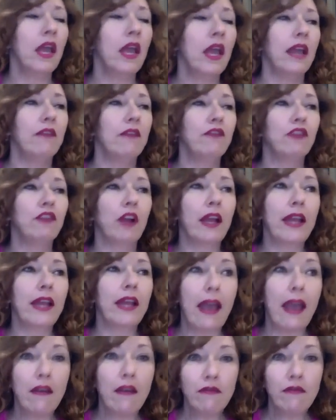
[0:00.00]
And I've tried
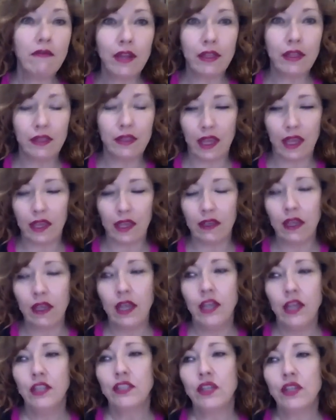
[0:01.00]
everything.
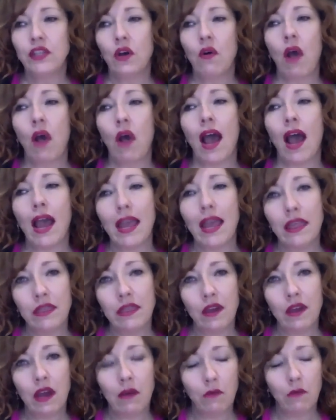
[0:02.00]
So I
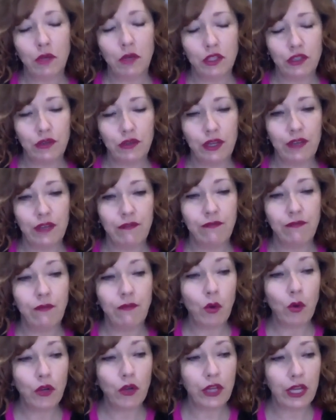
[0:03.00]
thought once you hit
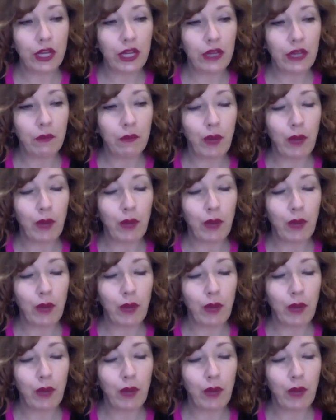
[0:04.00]
40,